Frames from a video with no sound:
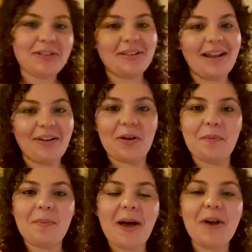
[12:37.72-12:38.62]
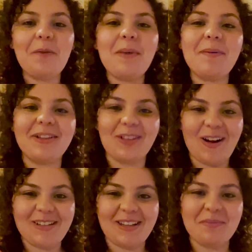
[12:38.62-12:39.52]
I don't know, maybe a
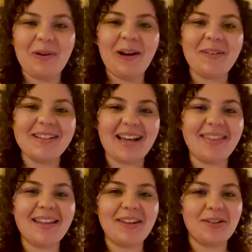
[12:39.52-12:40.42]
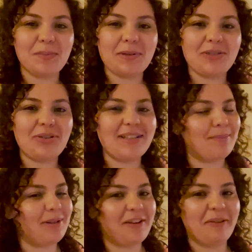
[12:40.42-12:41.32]
long day at the park, because I think you're supposed to dress
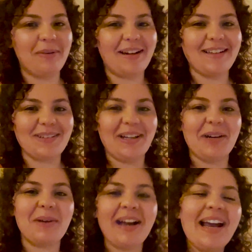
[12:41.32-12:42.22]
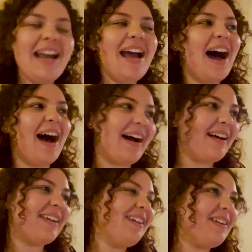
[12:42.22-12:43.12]
up a little bit nicer here, but,
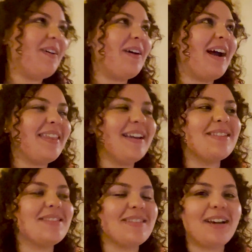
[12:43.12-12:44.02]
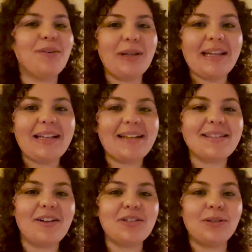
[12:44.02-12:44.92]
you know, I think it's just like a really nice
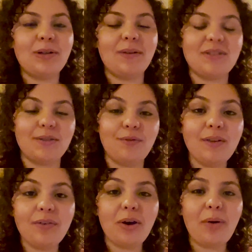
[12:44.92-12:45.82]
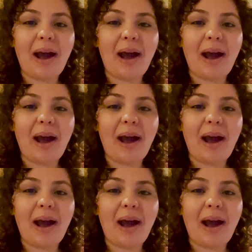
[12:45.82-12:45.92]
alternative to Vivo.